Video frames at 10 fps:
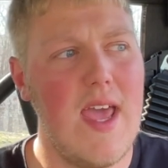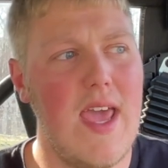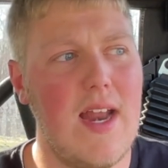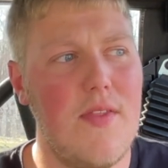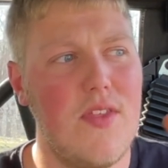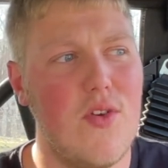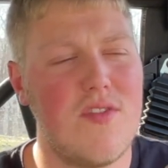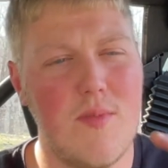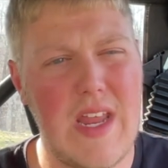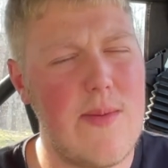And I think there's
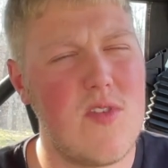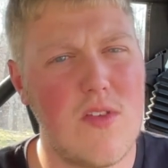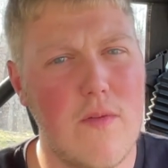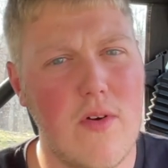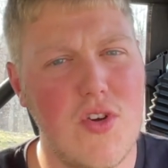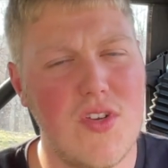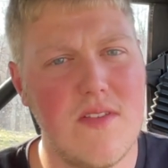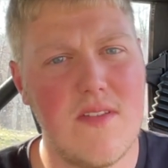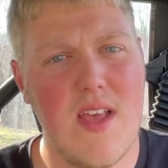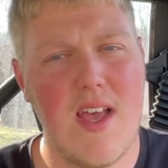some Damasteel
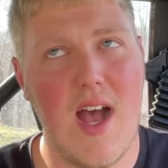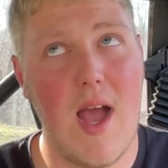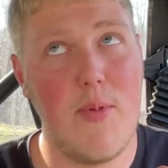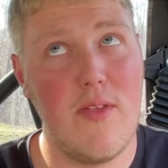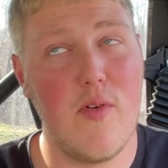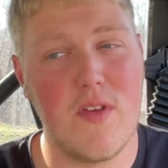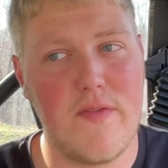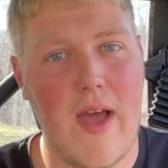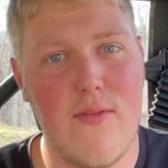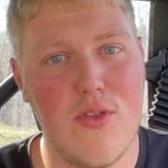versions. Uh, I believe there's
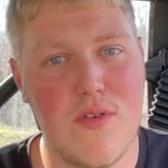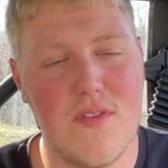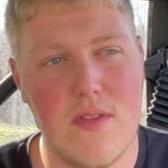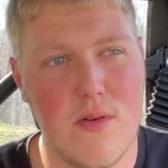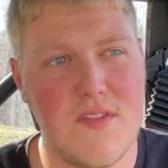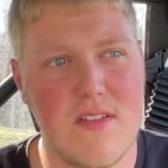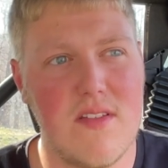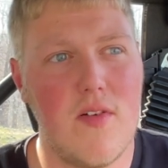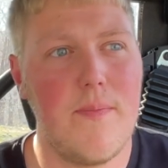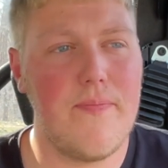five or there's, there's six
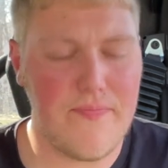of them.